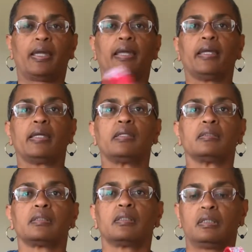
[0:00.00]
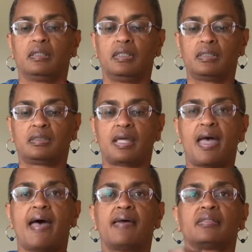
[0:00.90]
And this
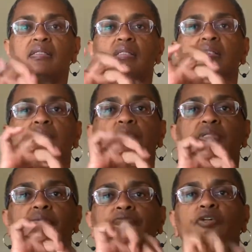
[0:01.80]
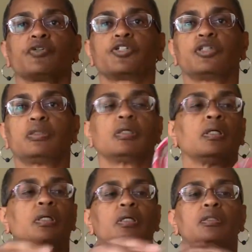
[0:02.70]
has zip function,
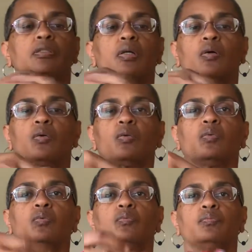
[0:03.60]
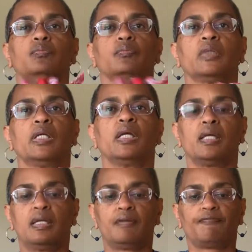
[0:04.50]
so
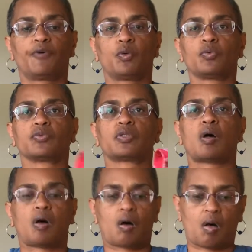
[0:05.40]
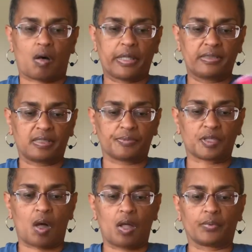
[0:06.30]
it folds, it
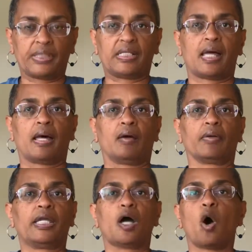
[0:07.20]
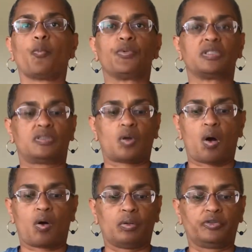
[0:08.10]
zips all the way down, it opens
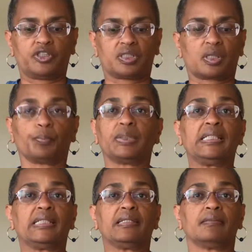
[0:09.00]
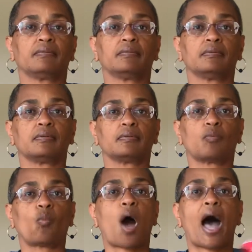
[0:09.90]
just completely
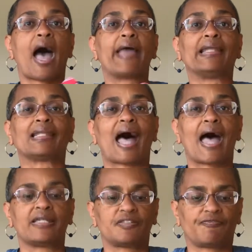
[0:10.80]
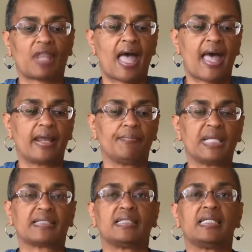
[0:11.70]
wide, it lies flat, it
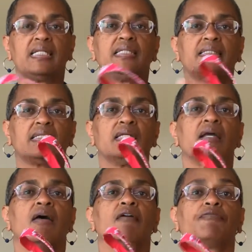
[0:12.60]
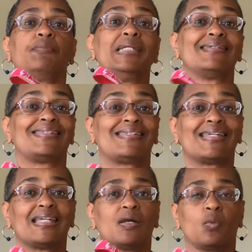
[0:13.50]
makes it easy for me to
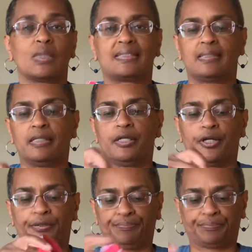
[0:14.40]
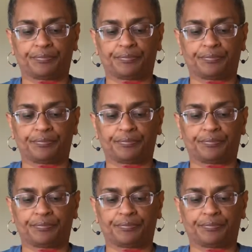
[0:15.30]
see what's in here.